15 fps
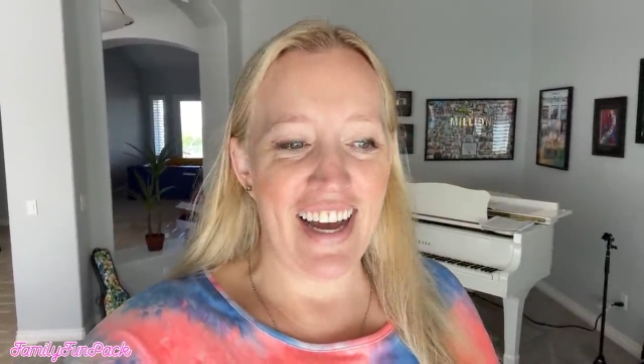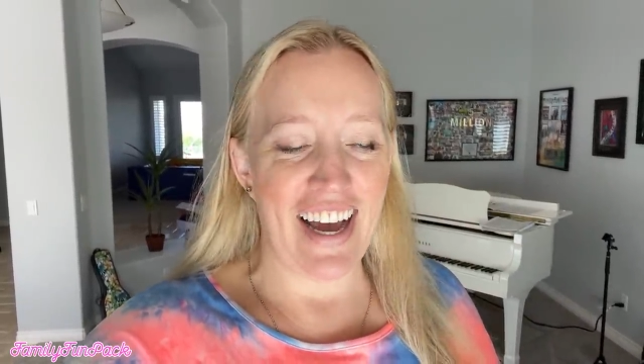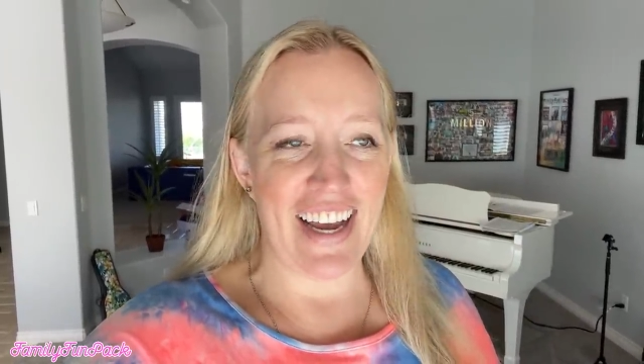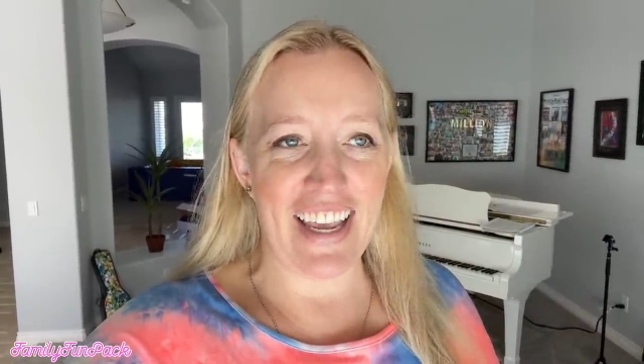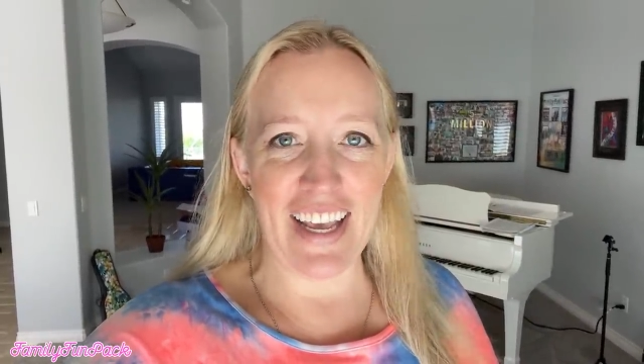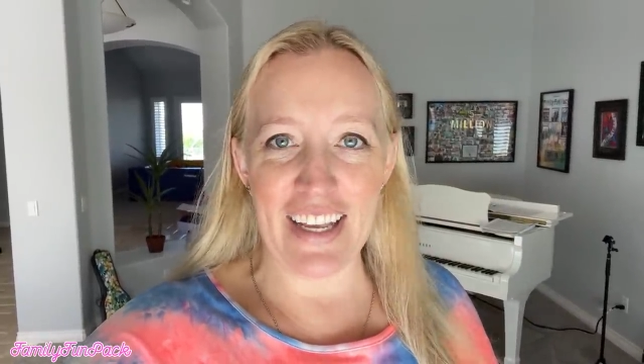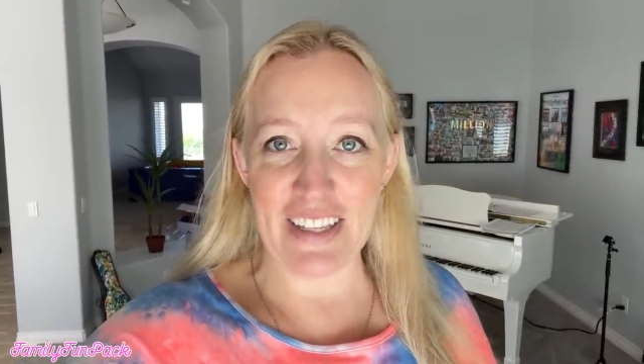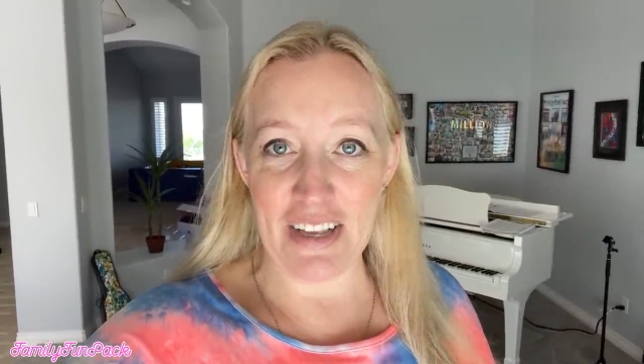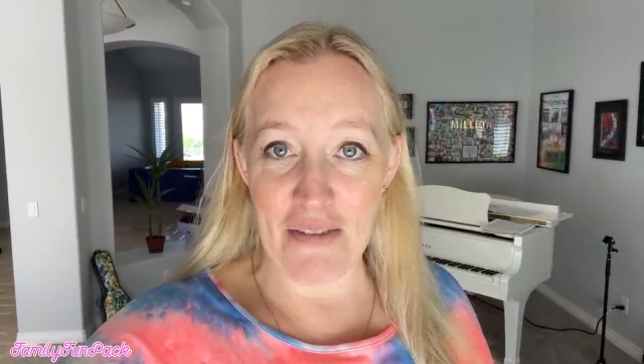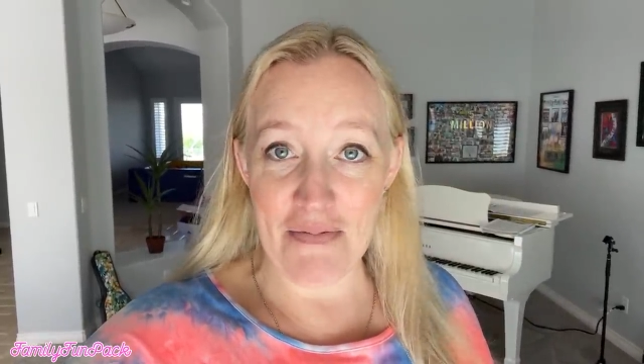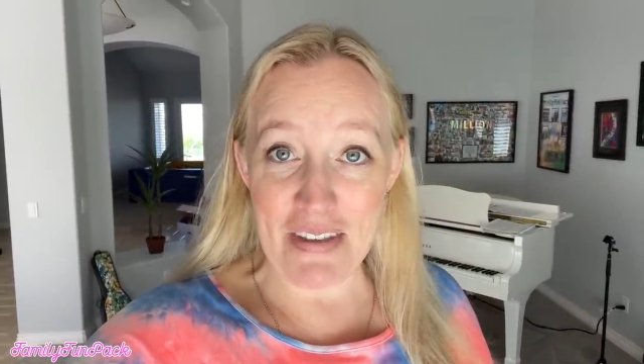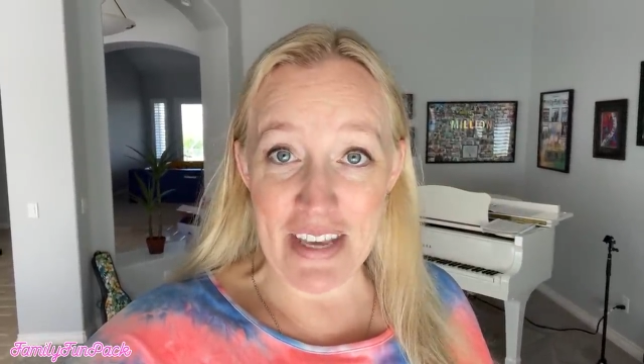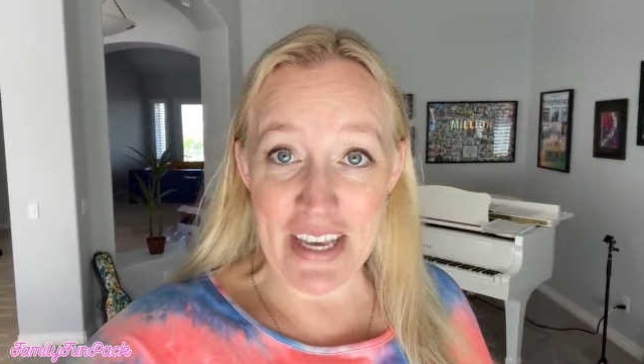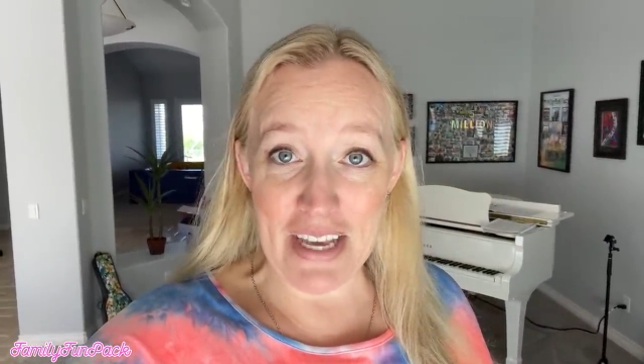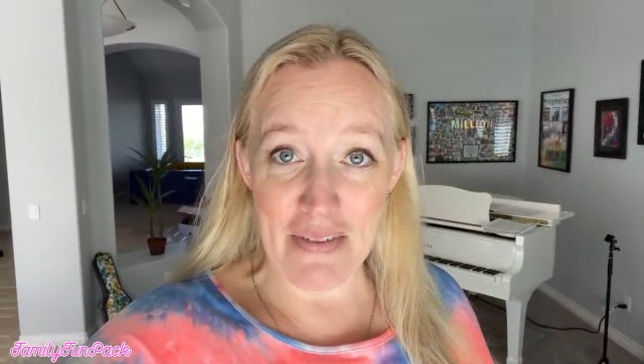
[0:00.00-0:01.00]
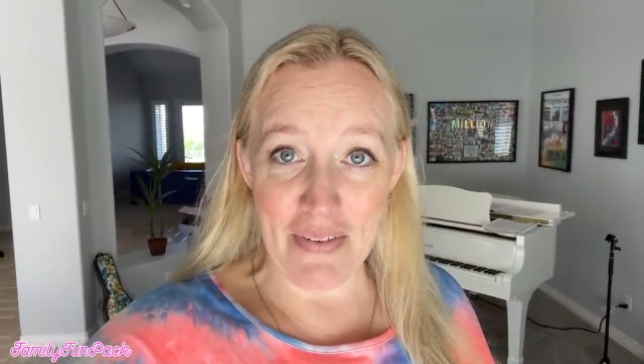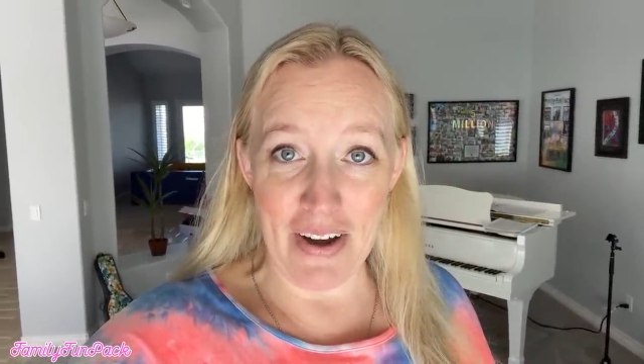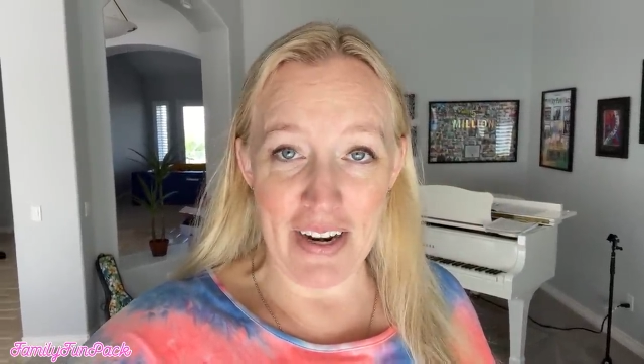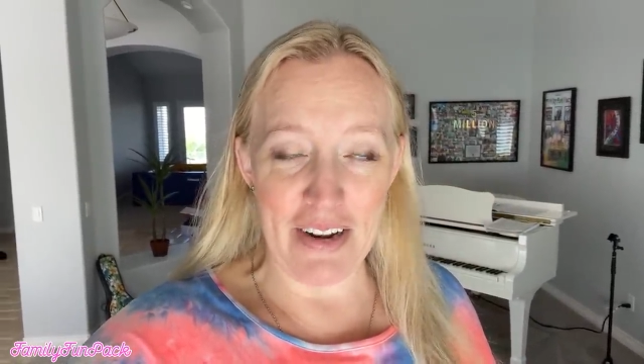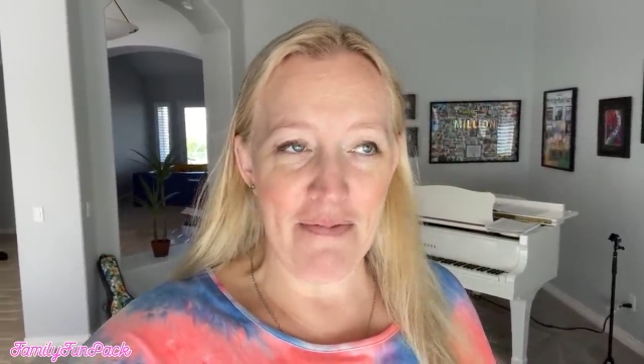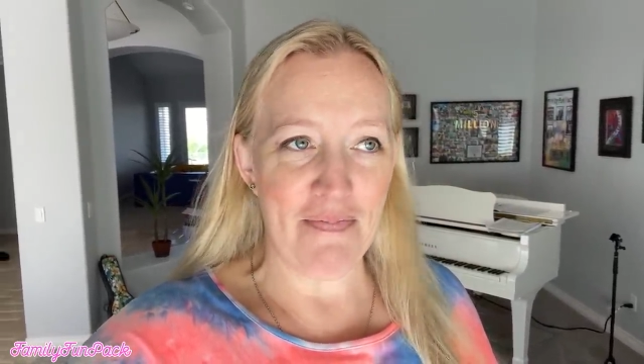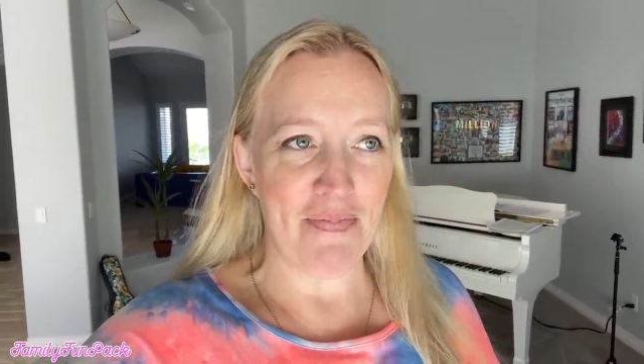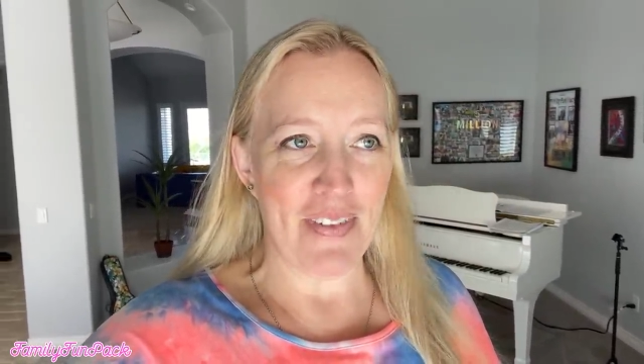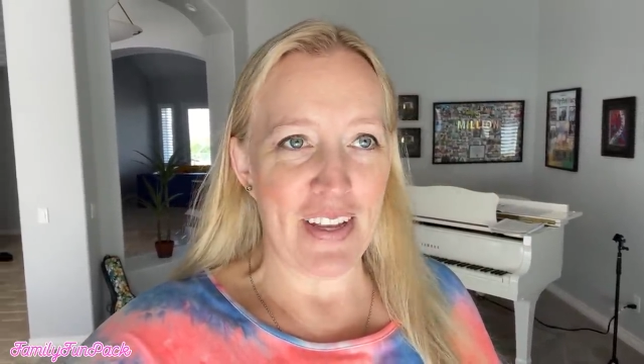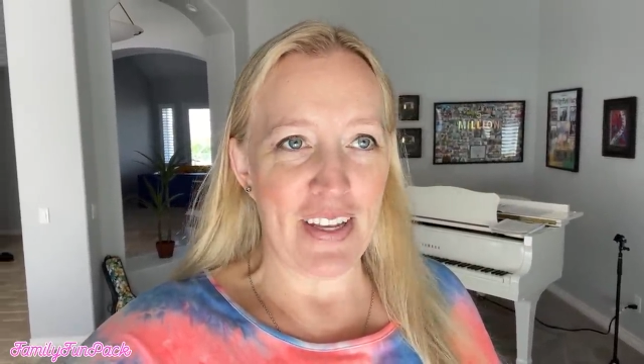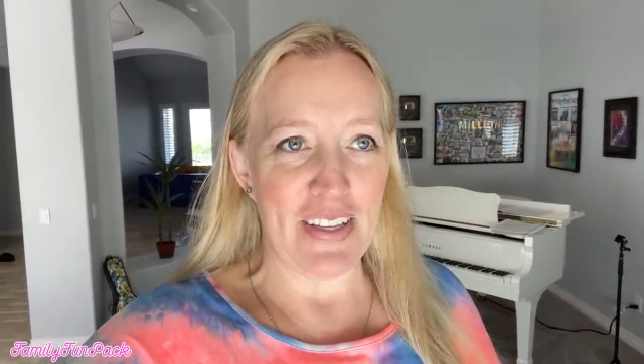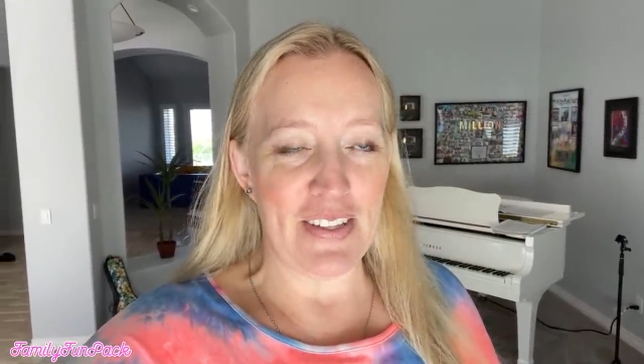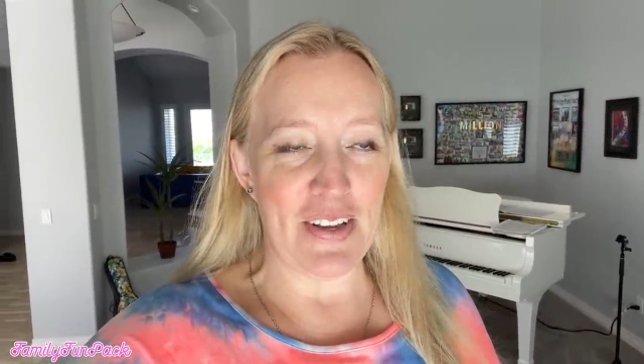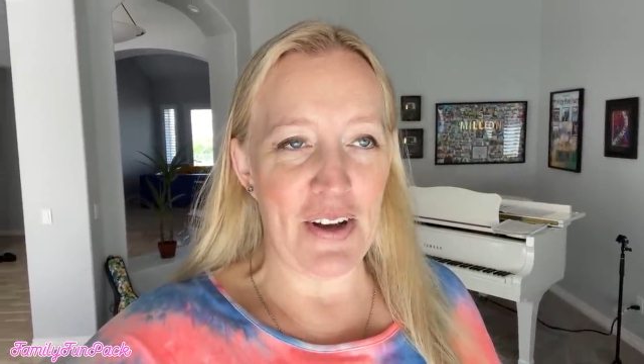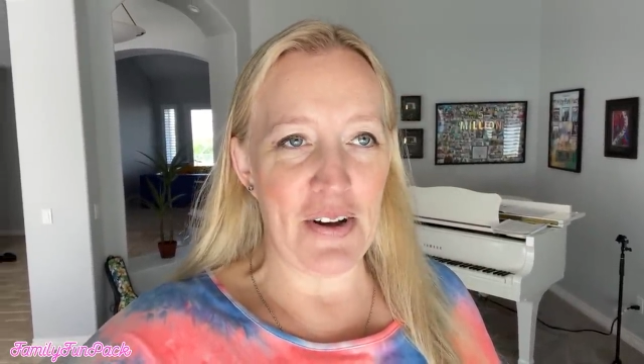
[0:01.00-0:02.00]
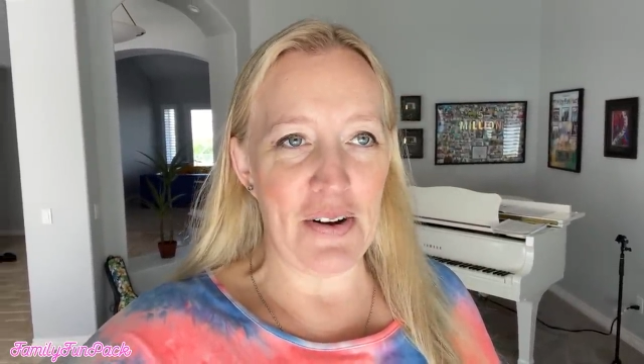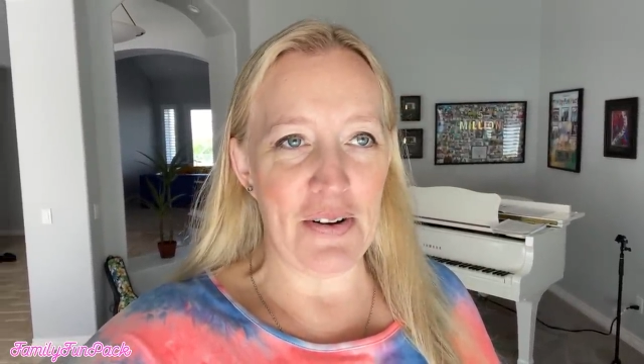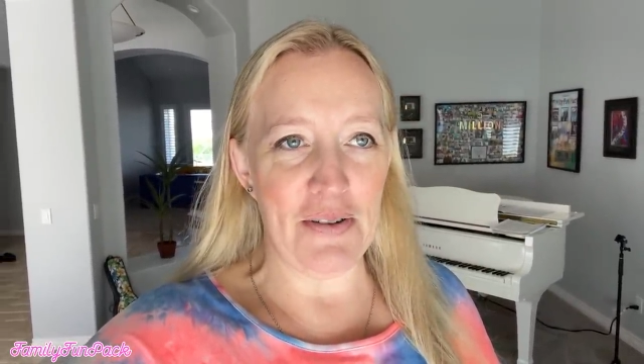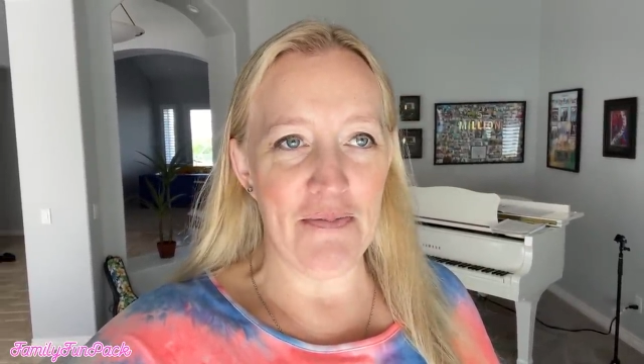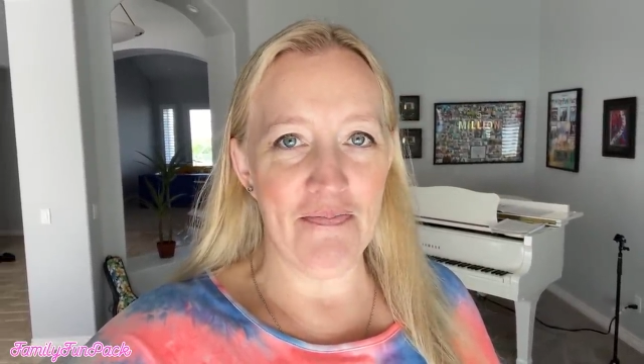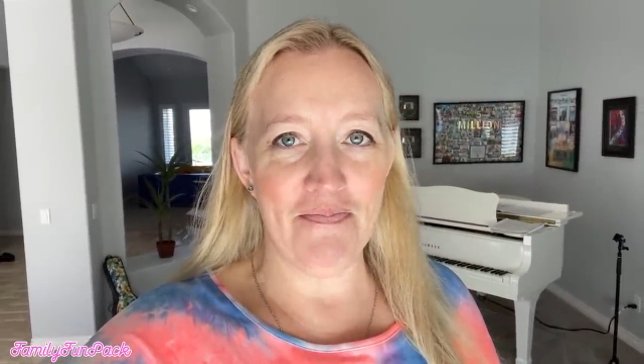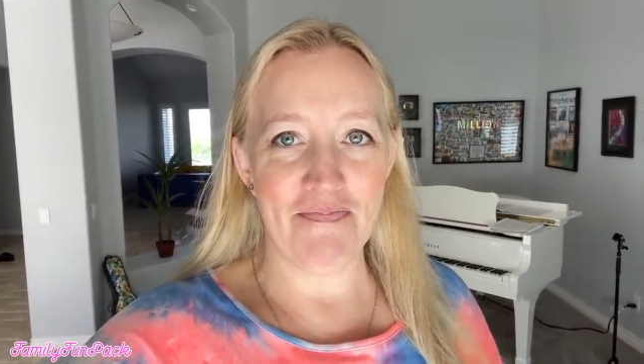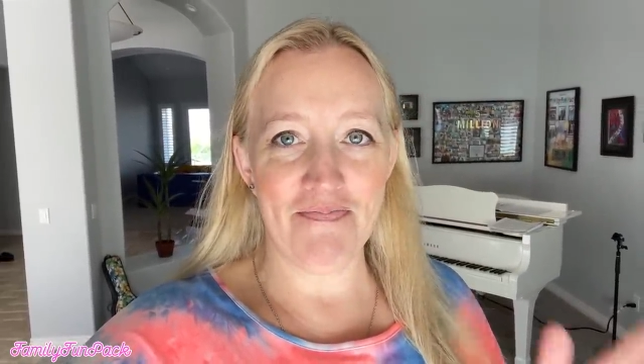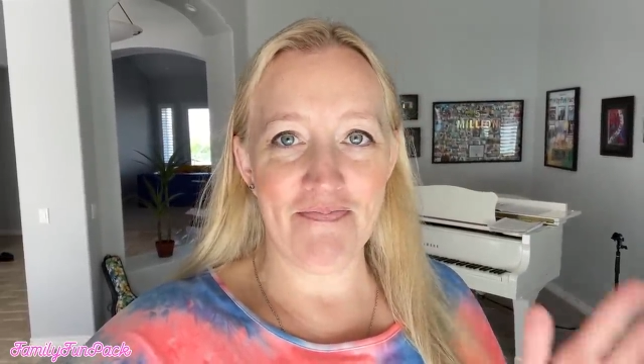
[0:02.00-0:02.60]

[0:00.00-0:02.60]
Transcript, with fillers: I can't stop thinking about it. So